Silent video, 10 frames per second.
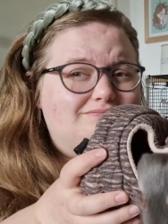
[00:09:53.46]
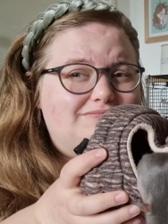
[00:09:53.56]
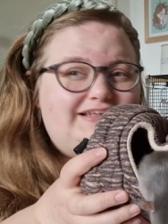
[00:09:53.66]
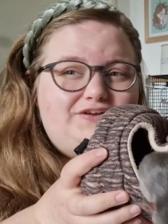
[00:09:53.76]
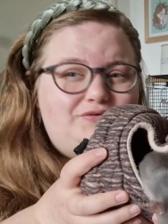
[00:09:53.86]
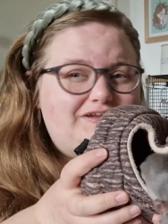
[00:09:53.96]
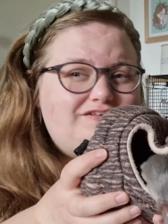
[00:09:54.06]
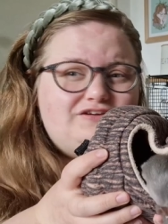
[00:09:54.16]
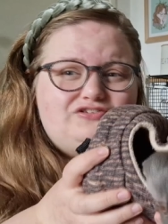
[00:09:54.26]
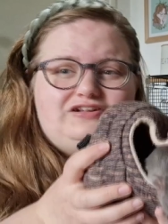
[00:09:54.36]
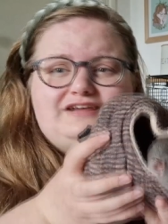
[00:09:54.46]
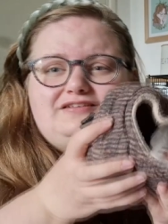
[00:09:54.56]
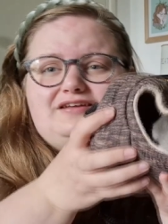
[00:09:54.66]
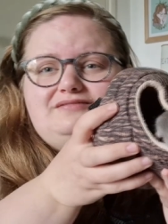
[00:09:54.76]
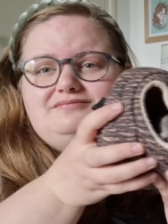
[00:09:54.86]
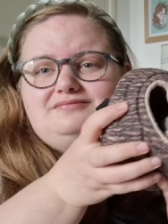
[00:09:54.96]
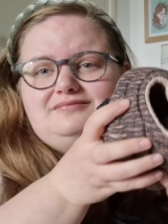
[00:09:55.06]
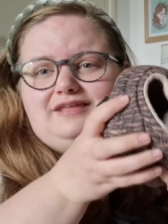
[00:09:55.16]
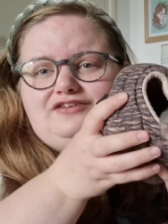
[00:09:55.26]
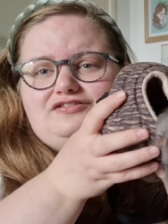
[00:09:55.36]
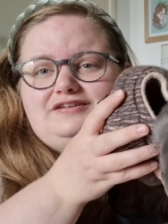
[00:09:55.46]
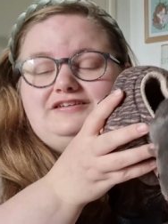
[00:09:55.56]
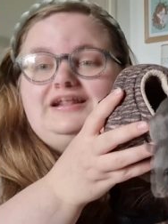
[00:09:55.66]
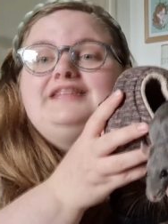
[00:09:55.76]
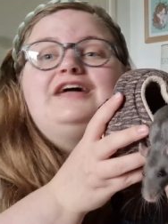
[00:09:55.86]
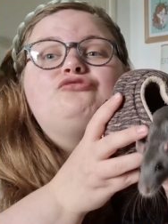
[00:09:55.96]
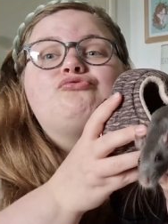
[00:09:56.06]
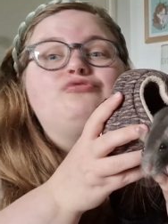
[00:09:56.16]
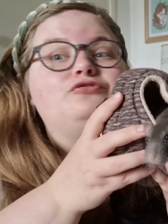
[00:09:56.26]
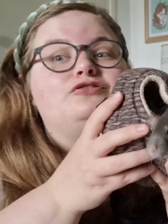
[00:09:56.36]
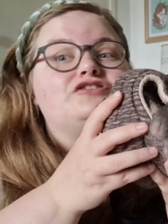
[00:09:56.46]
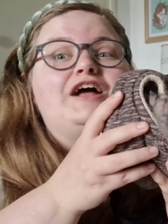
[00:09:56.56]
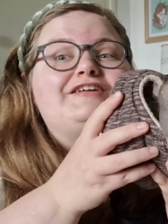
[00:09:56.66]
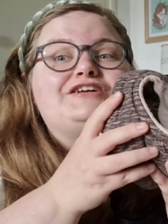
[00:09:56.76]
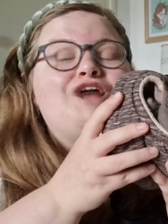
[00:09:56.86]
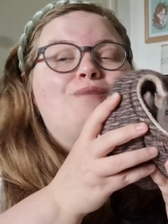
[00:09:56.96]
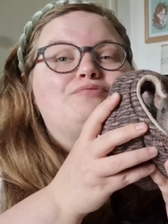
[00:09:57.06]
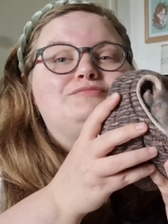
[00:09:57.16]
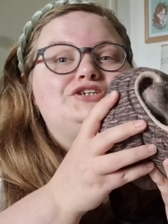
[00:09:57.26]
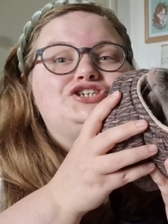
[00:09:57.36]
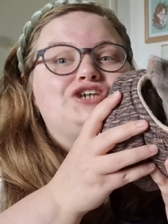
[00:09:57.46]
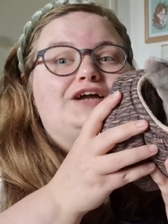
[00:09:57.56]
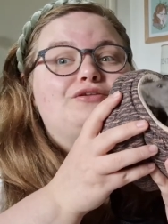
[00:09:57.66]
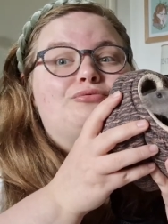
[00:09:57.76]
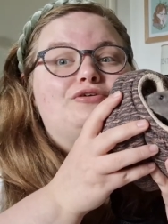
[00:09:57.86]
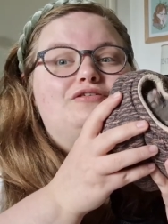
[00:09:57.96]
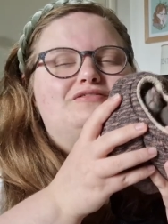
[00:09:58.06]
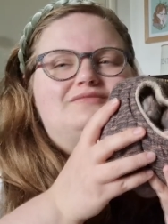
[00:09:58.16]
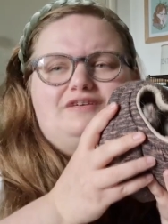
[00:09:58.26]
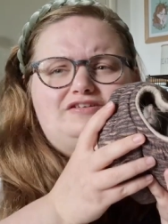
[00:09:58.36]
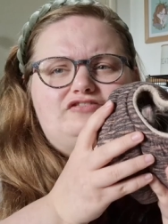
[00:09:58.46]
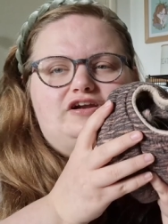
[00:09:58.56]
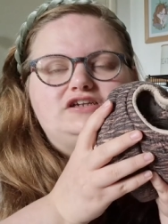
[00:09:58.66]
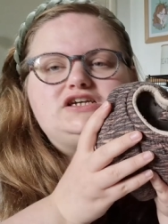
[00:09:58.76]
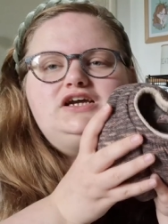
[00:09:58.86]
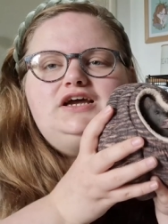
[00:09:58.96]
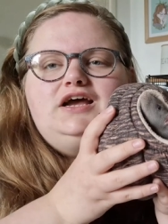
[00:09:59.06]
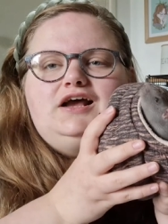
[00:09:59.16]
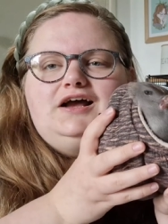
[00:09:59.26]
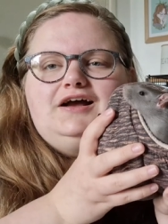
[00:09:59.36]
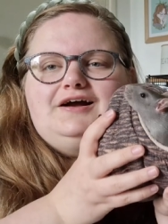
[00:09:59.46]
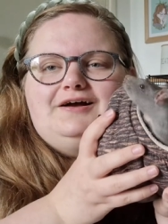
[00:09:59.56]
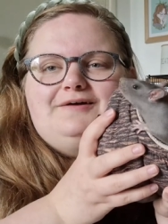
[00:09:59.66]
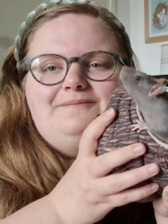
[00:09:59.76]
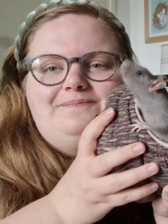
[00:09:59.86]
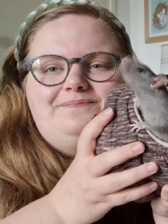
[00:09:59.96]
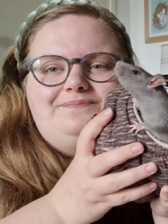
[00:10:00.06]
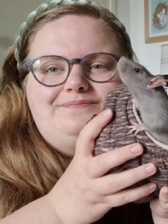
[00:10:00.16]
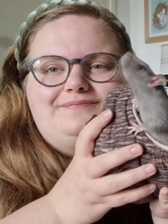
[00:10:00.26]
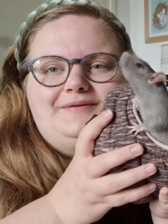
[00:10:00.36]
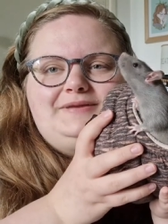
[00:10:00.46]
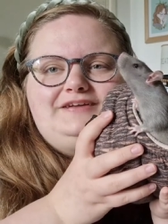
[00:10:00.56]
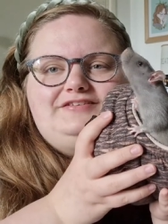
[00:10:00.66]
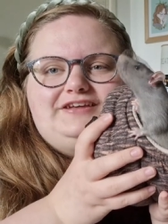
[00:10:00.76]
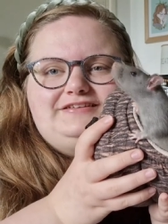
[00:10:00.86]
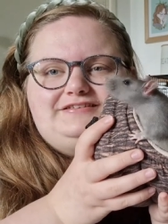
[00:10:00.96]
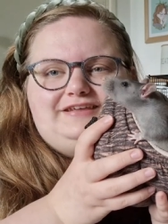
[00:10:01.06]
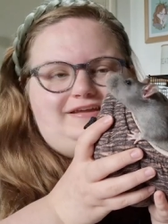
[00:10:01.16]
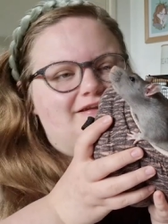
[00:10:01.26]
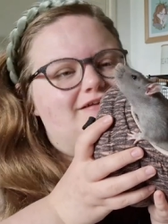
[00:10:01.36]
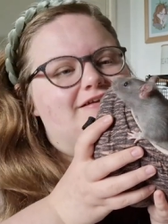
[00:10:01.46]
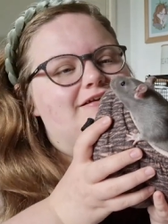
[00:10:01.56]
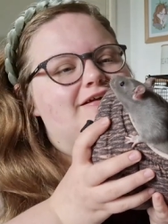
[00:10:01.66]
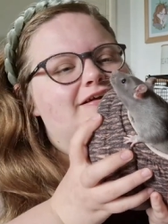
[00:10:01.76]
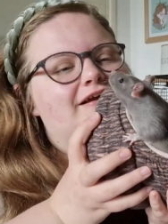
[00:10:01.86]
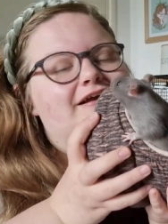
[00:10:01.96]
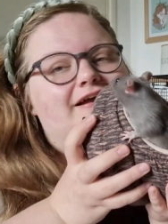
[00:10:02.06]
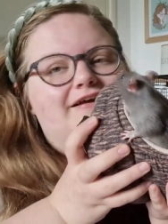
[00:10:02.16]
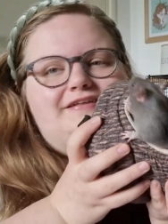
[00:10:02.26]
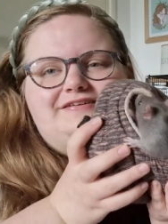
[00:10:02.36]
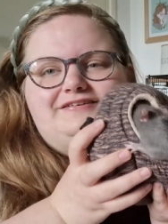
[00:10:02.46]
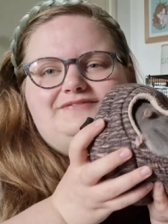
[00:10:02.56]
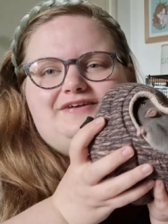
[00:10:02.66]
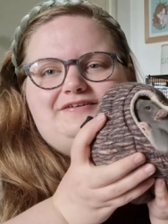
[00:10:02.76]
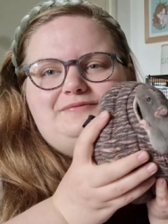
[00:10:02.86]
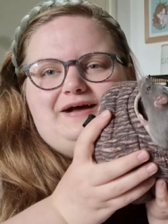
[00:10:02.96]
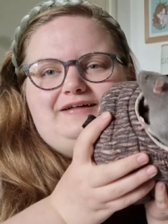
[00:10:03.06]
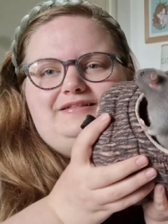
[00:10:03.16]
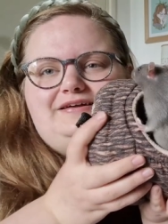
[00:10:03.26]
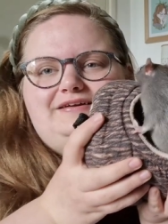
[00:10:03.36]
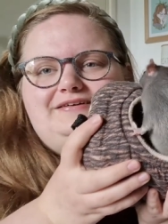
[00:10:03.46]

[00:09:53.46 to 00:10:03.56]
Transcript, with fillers: they don't need socializing. They just need to let their true genetic temperament shine through. Very strange. Um, but as you can see, they're doing very well.